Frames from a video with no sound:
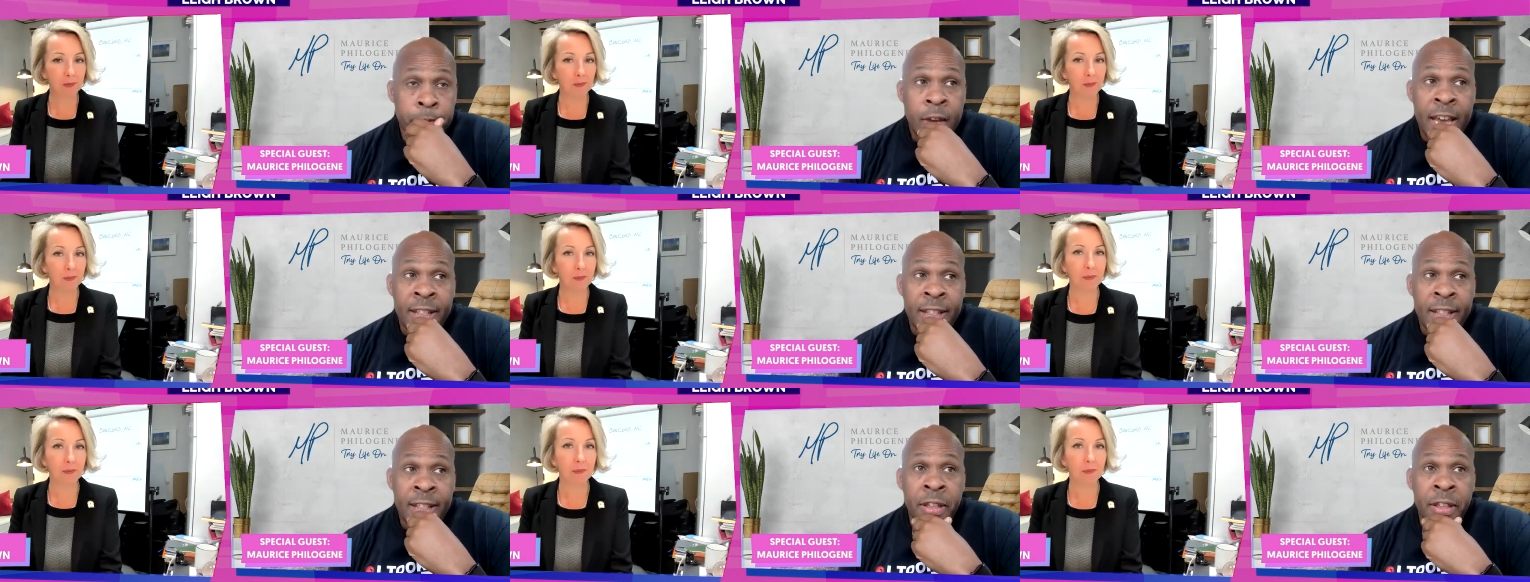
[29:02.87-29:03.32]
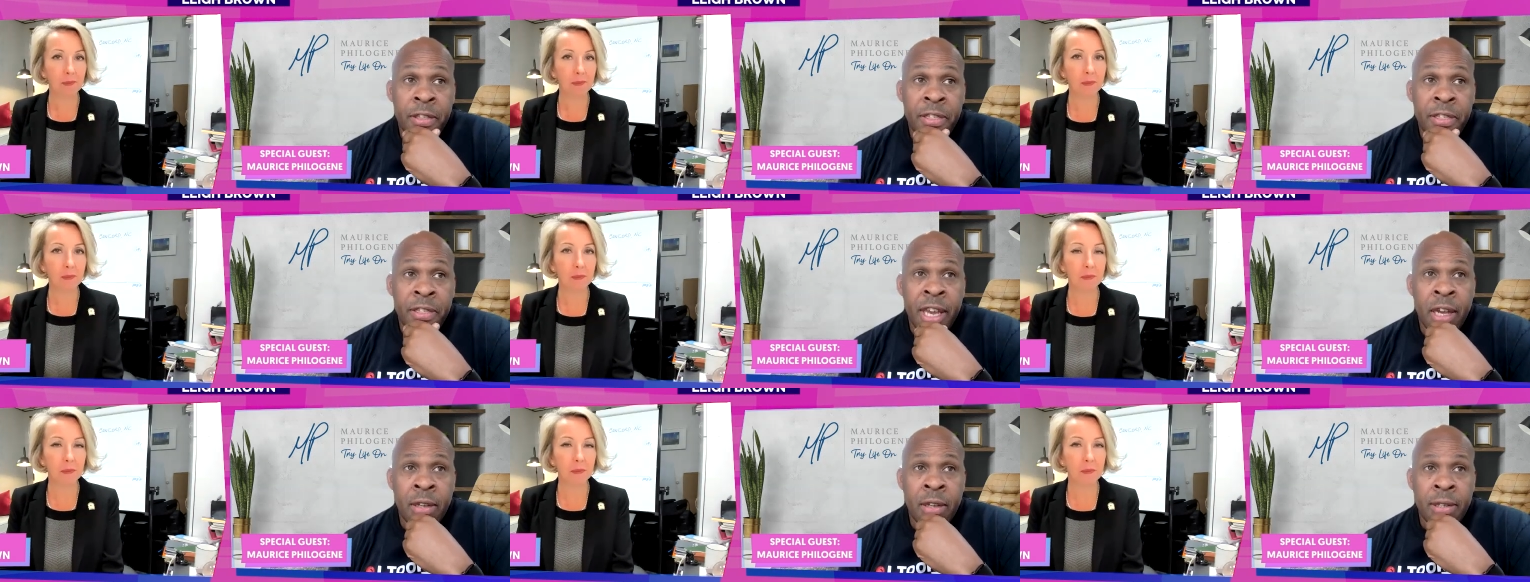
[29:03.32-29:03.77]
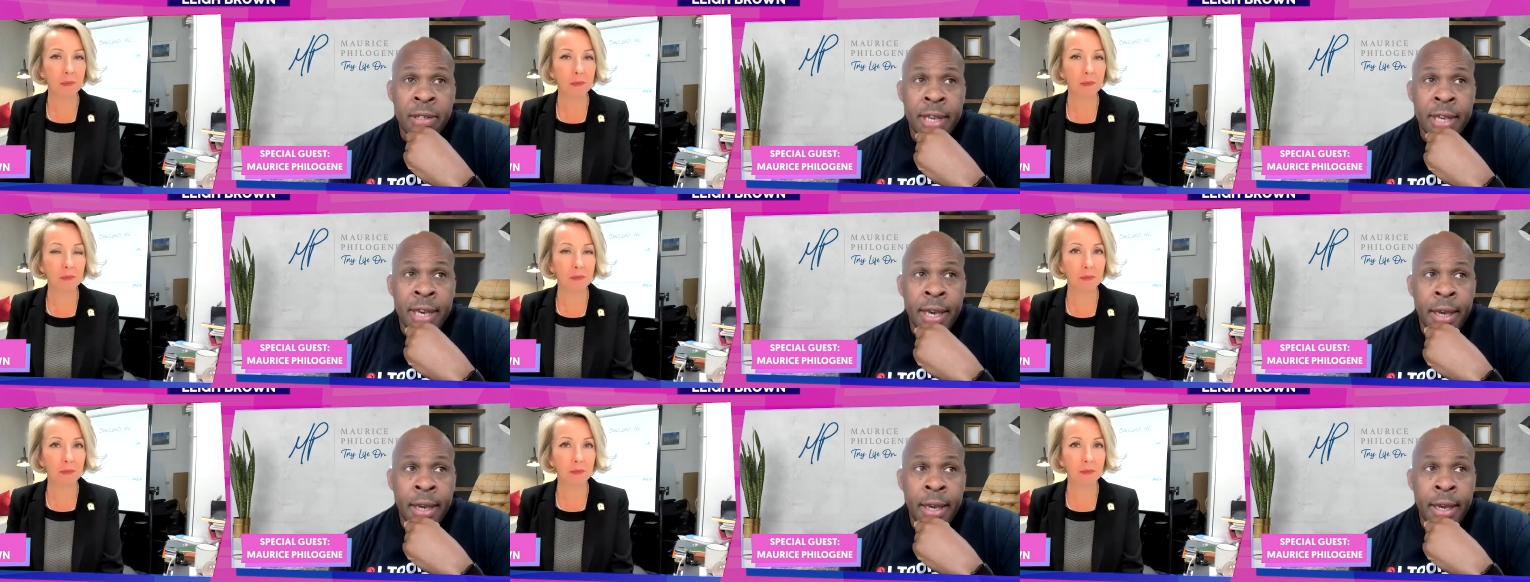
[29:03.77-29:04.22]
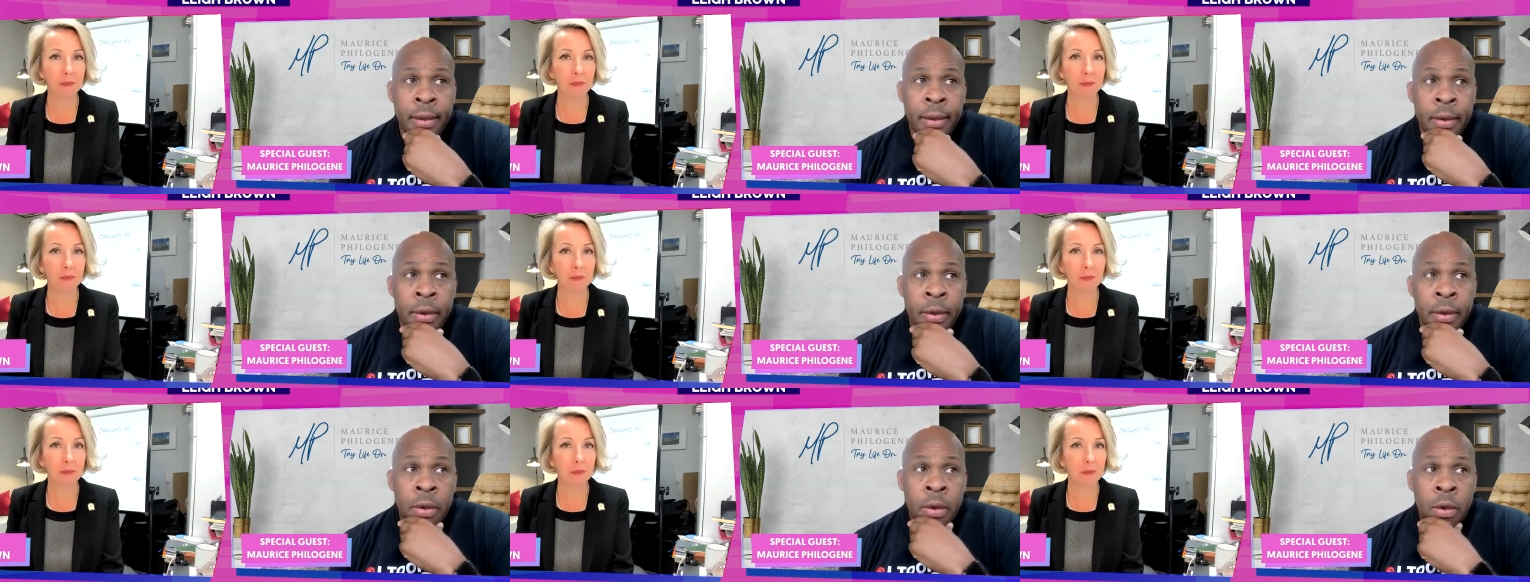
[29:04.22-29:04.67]
Speaker 1: And the other thing I'll say,
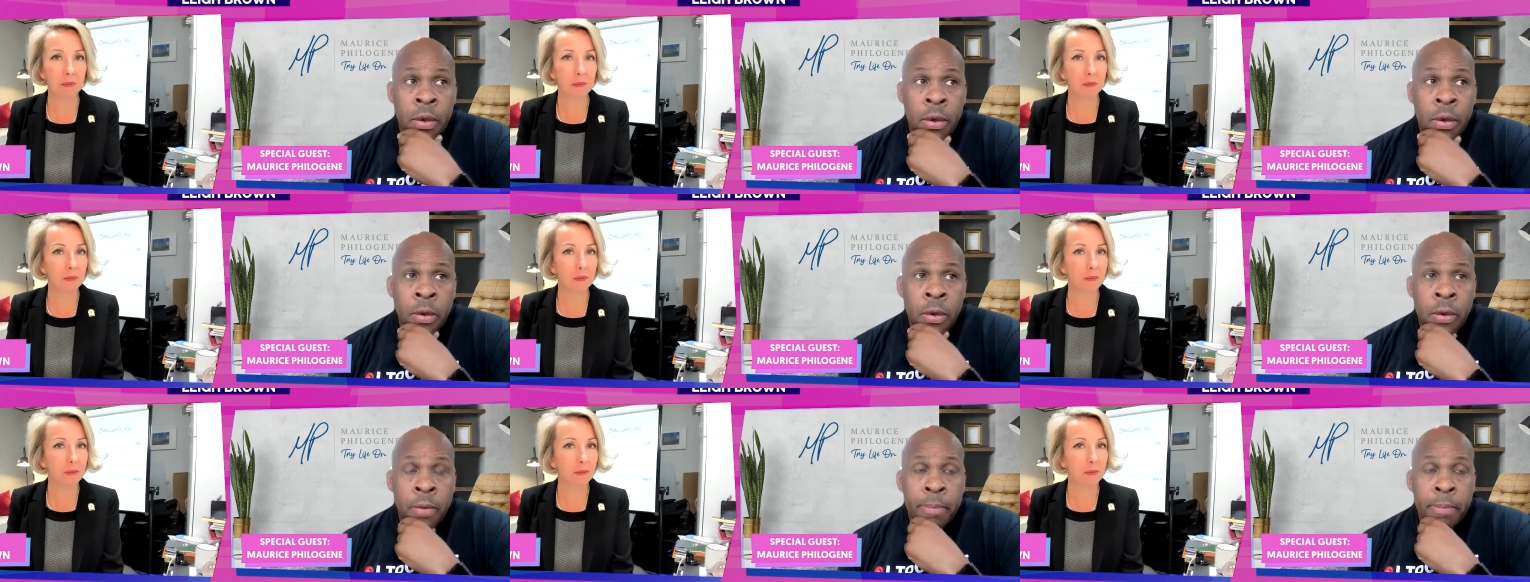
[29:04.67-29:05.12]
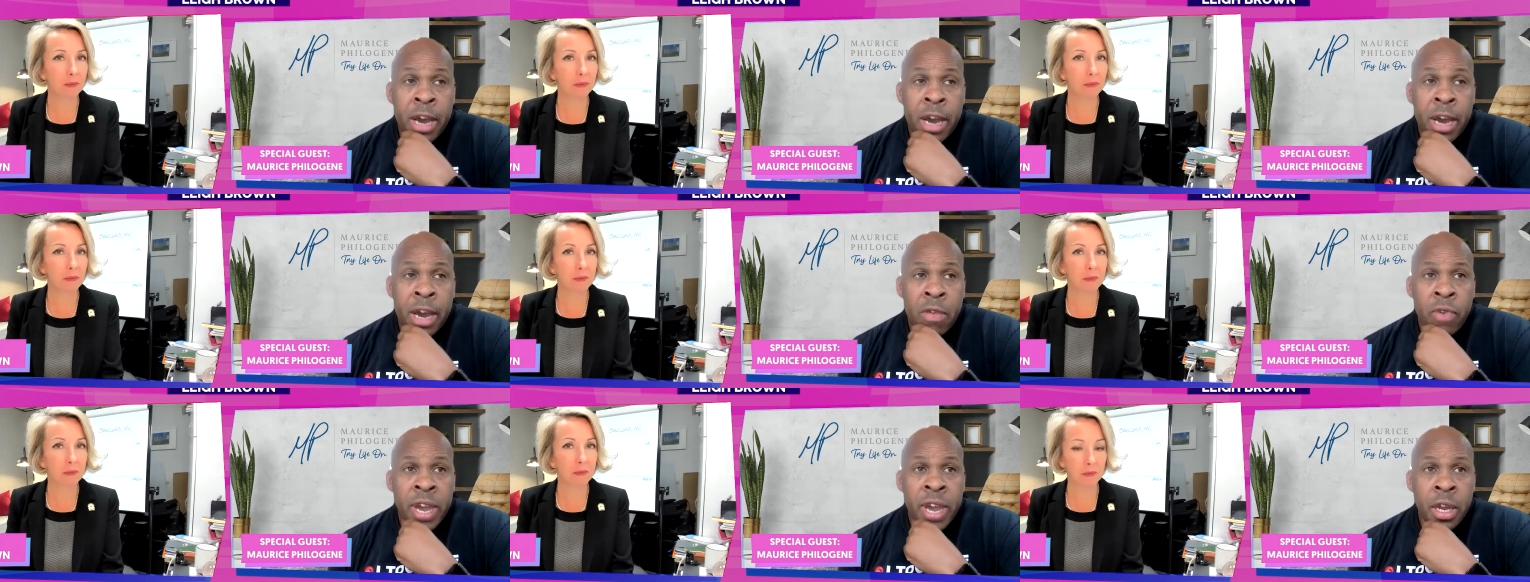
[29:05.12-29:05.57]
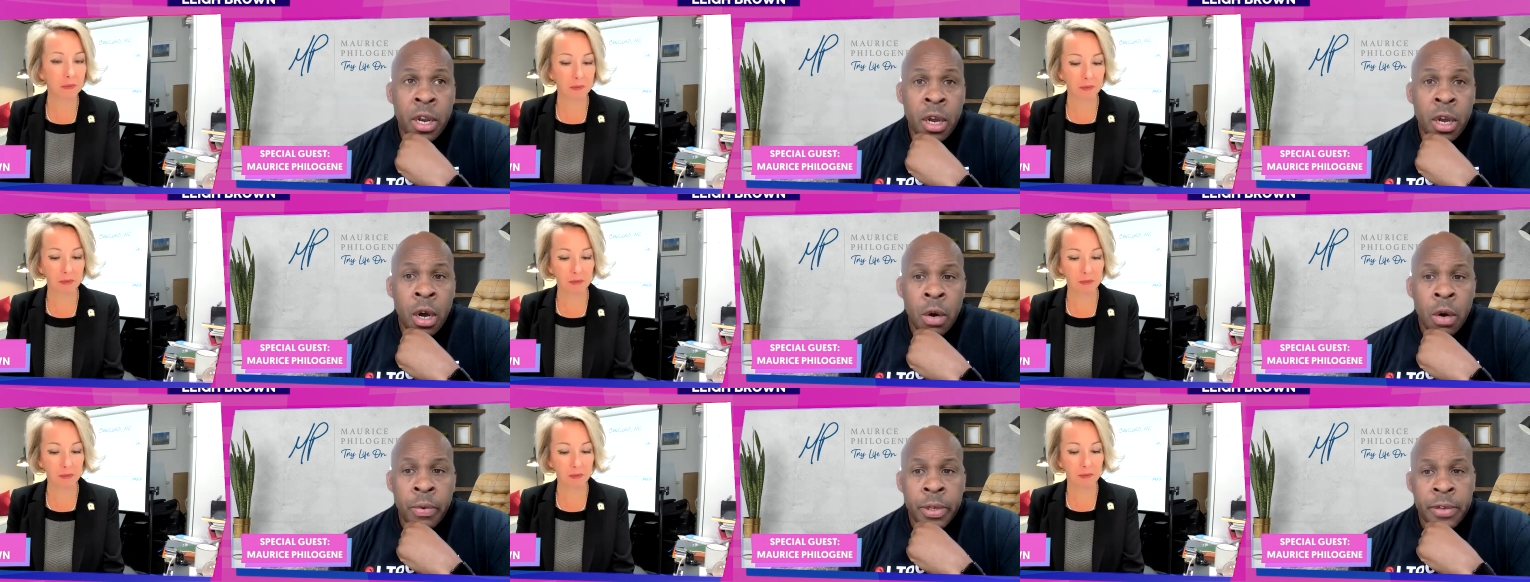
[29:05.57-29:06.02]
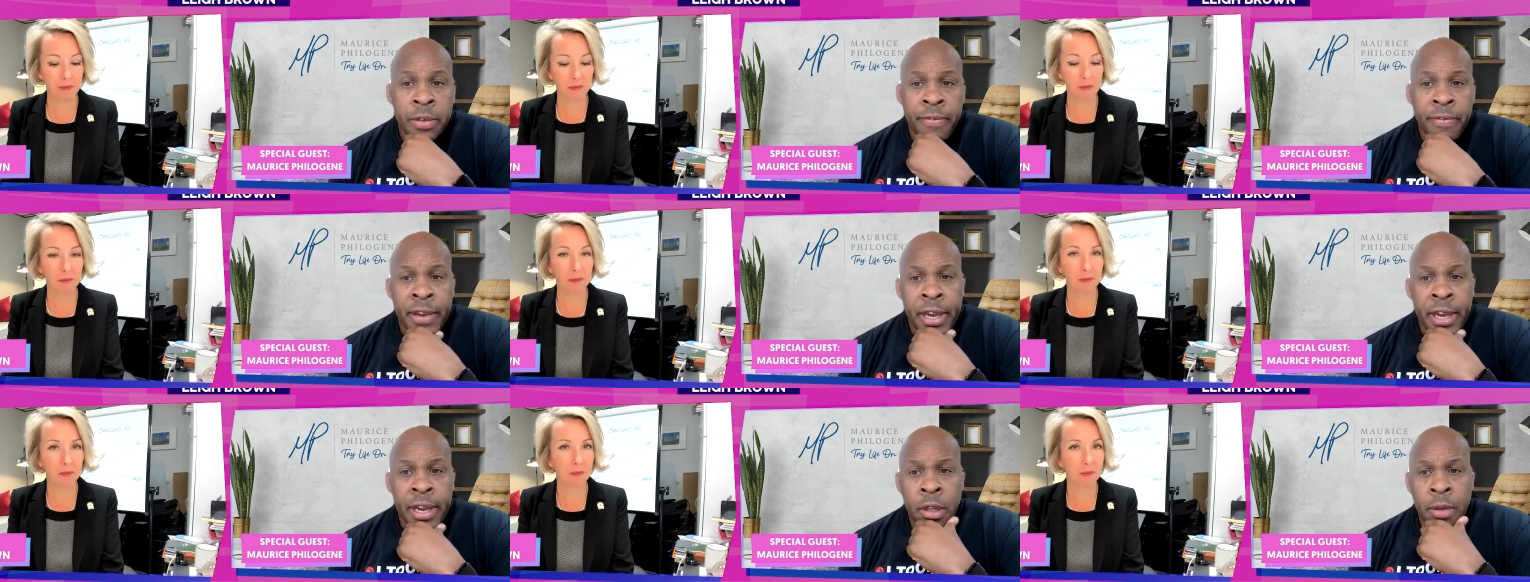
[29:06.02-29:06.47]
my radar was
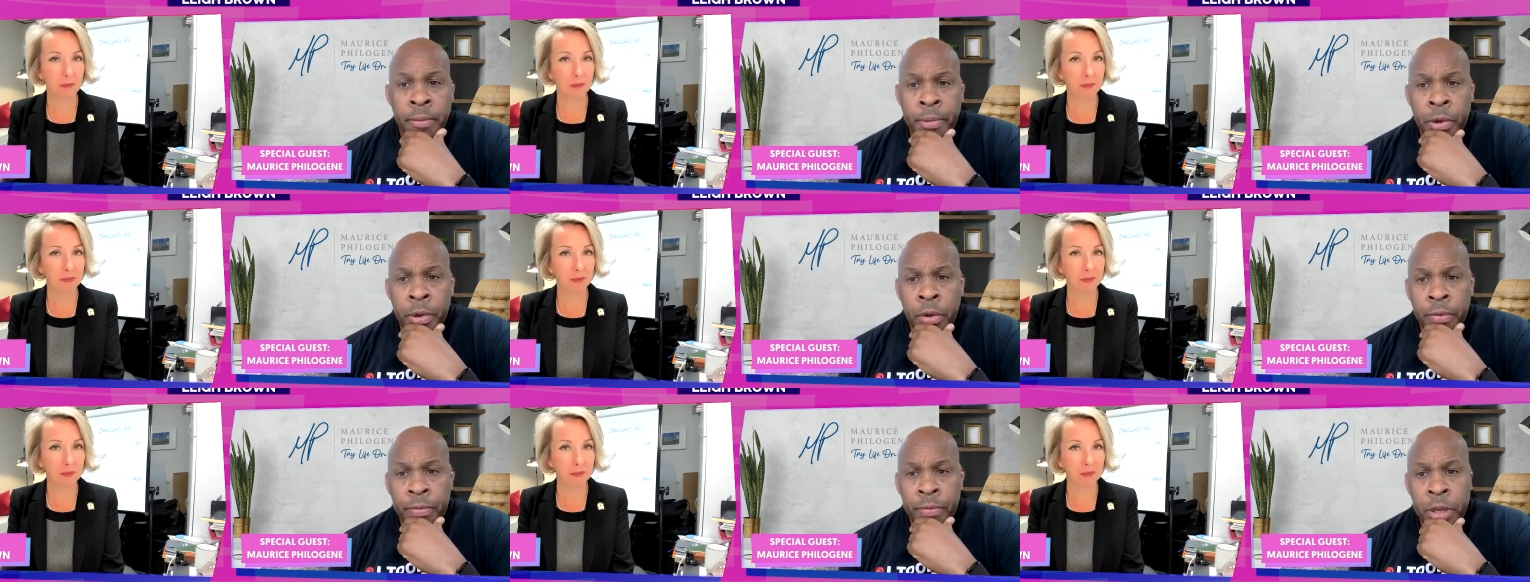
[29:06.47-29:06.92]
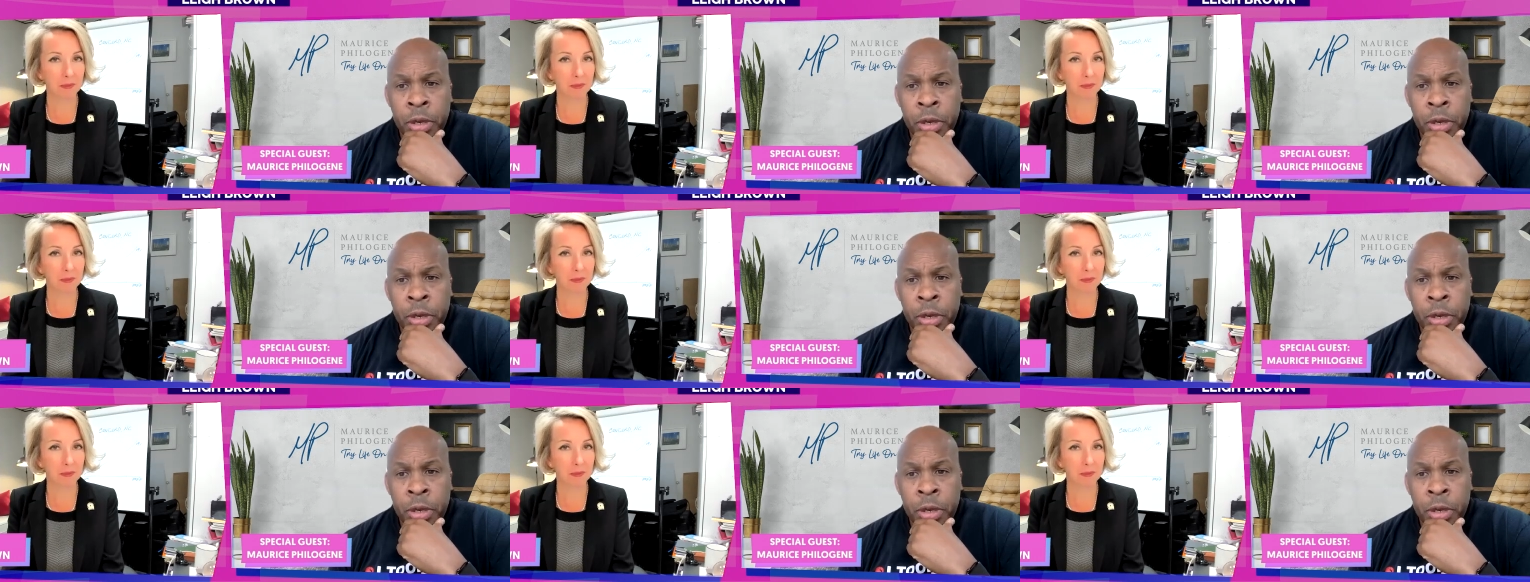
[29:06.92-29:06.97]
available.